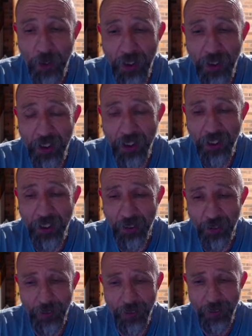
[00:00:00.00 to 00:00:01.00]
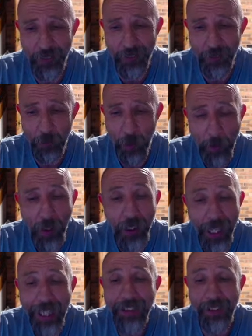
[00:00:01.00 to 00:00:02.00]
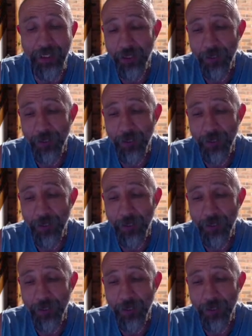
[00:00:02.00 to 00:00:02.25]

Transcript: you just, people are lazy.